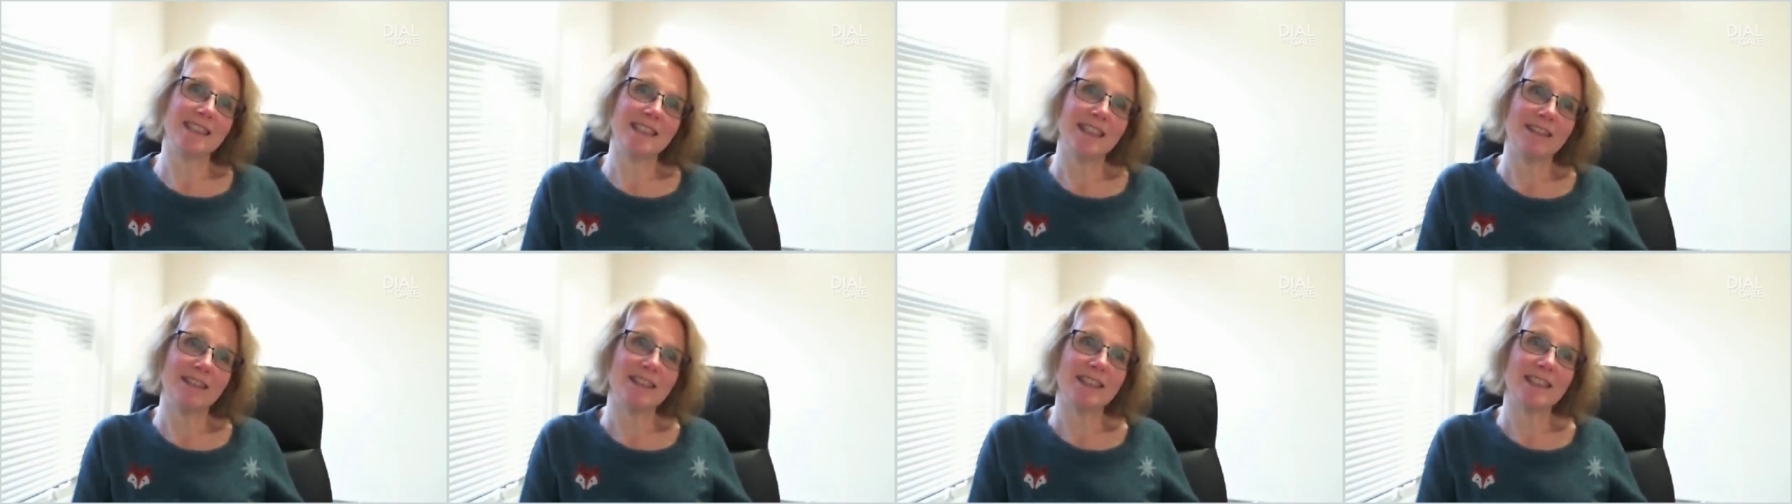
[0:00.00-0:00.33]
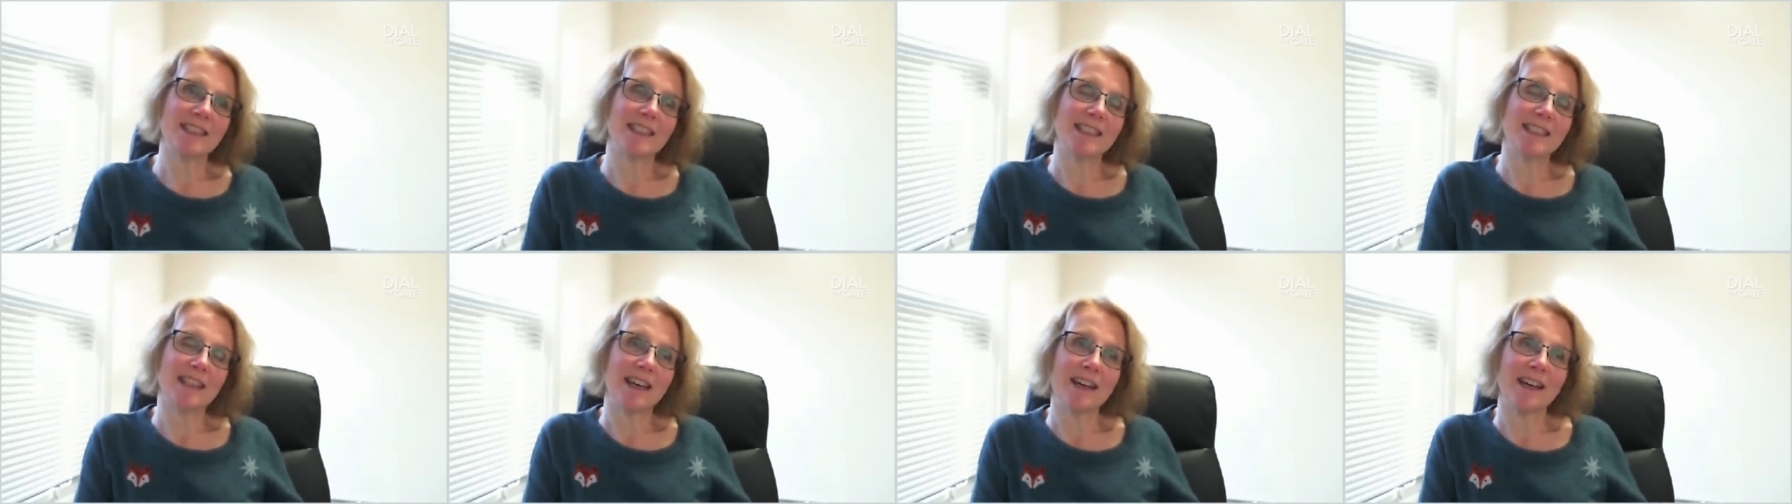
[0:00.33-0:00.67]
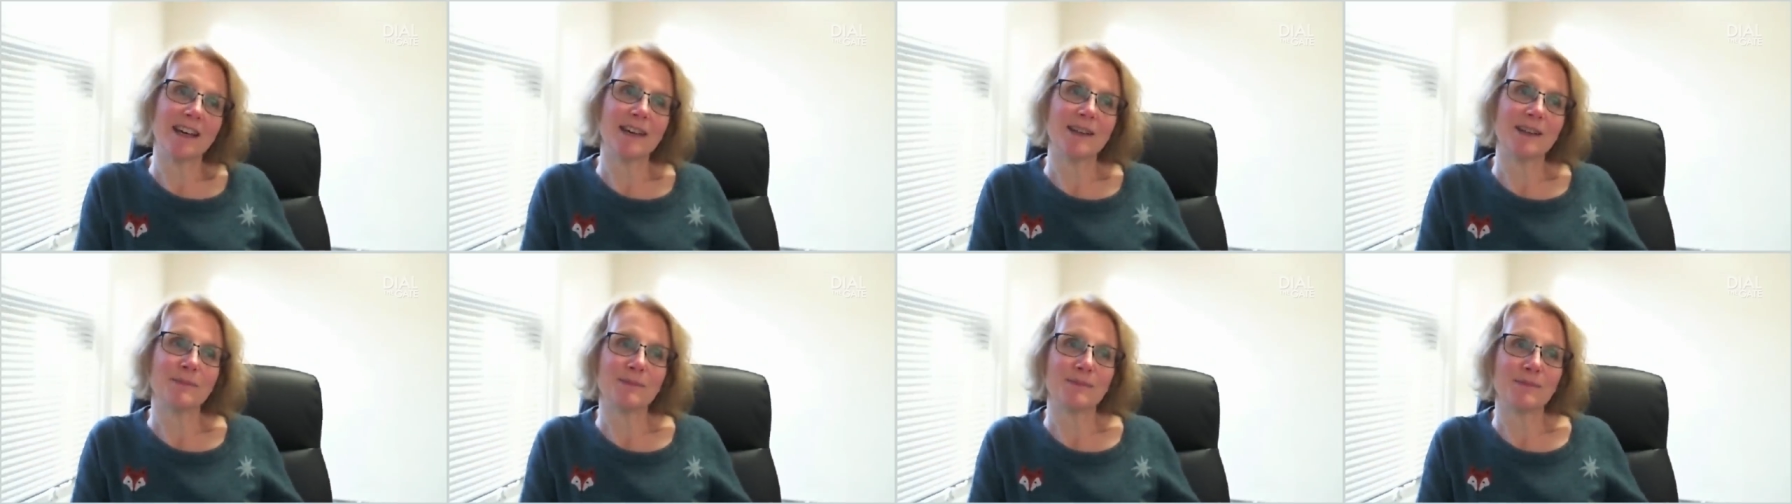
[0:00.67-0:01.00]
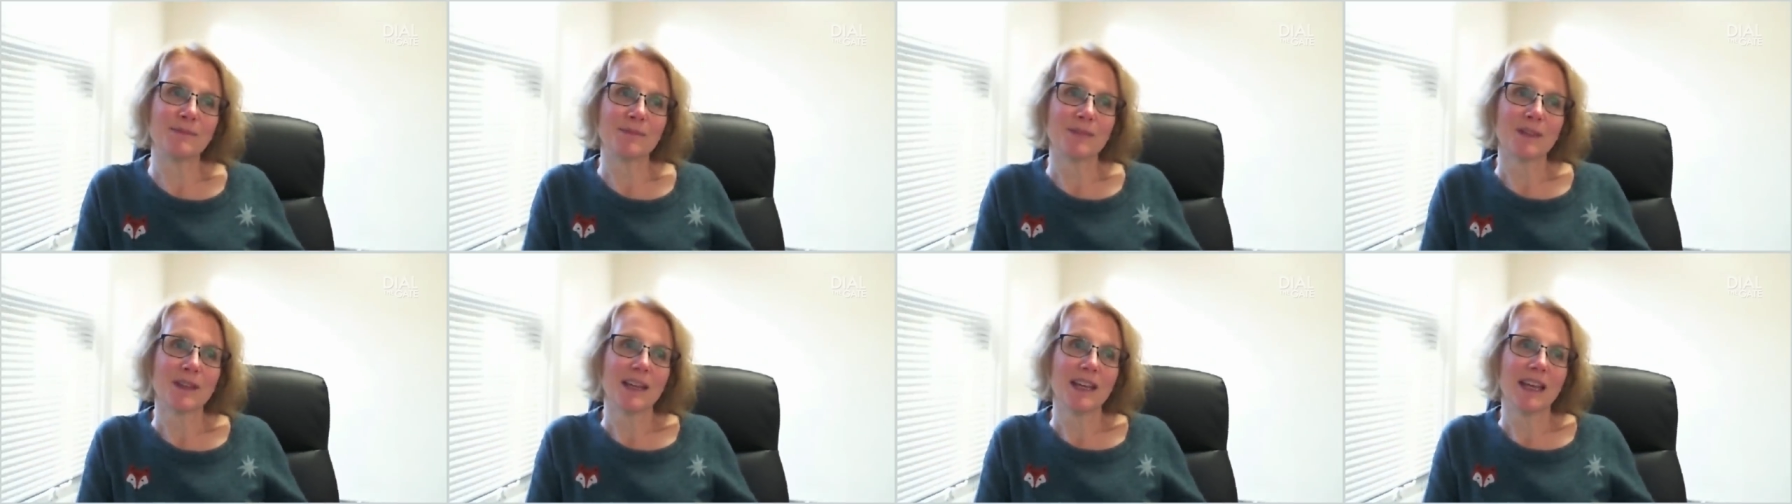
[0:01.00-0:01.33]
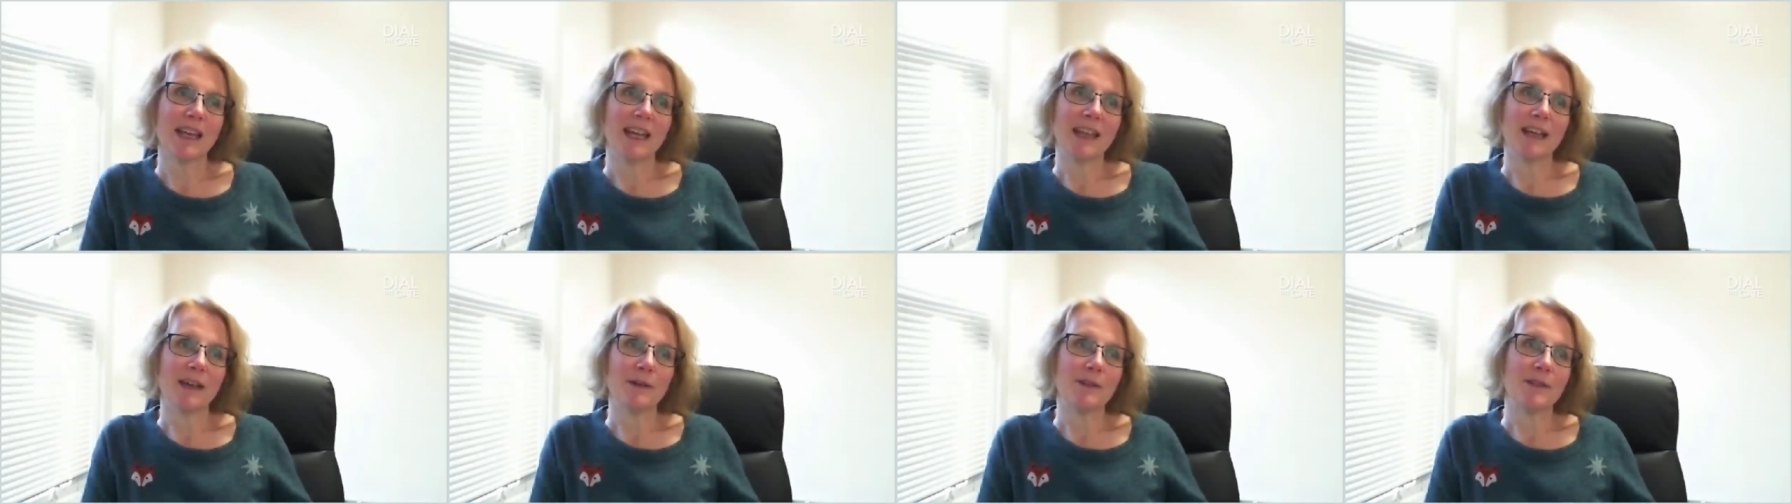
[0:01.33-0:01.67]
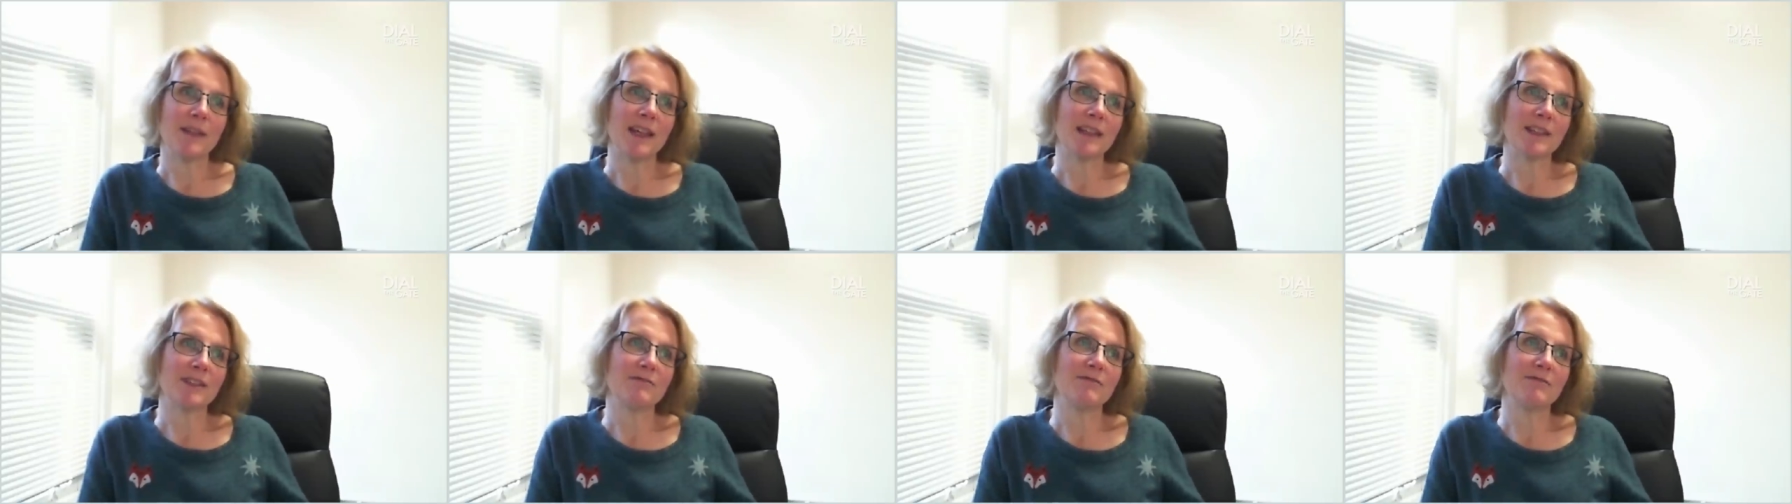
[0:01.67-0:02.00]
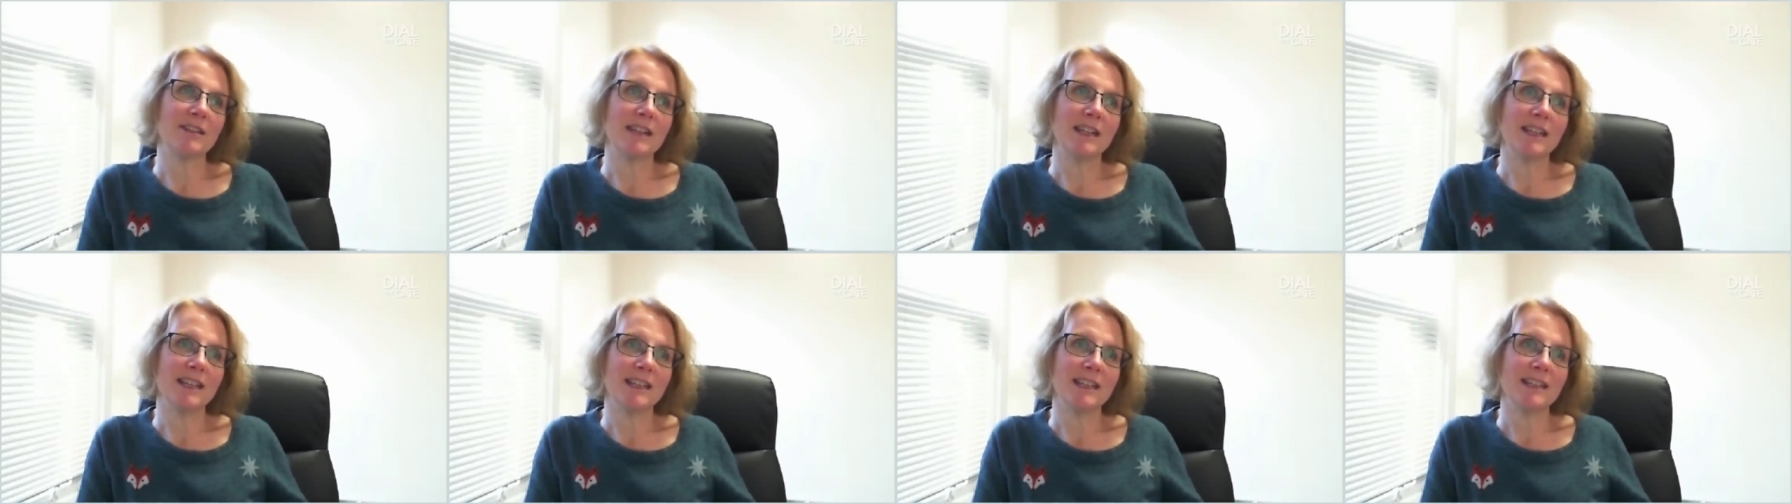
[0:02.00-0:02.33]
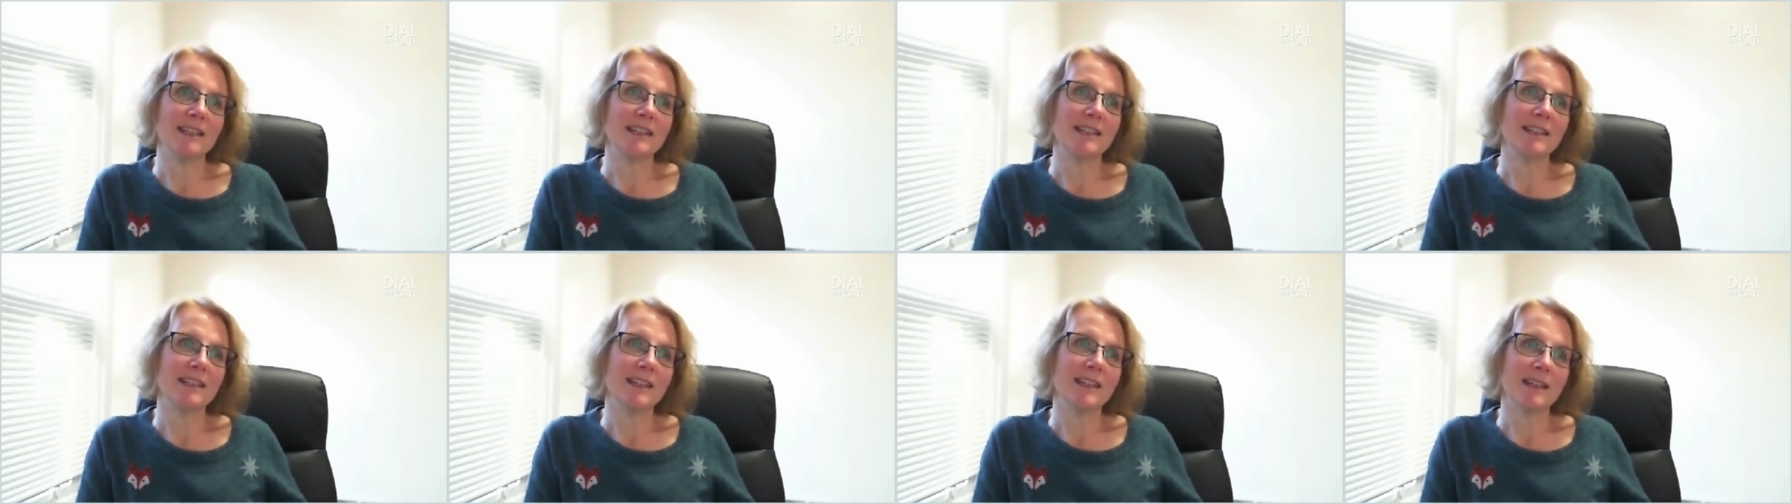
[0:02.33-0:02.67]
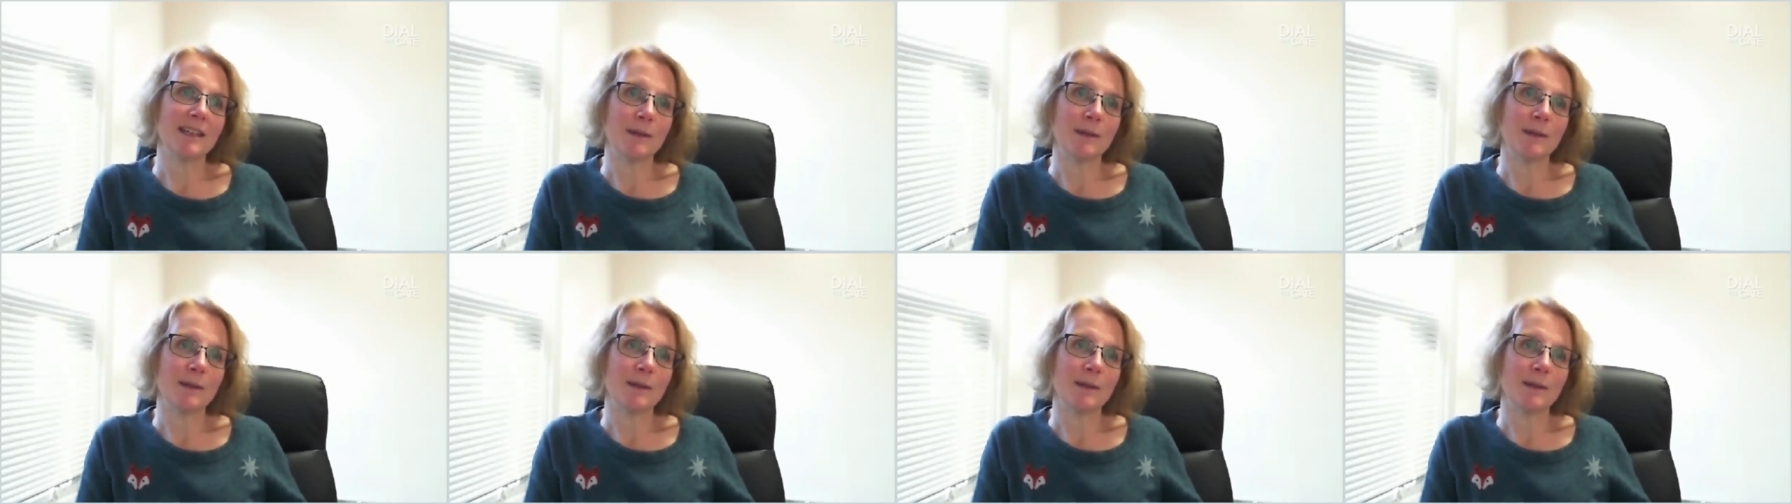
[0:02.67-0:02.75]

series. That's really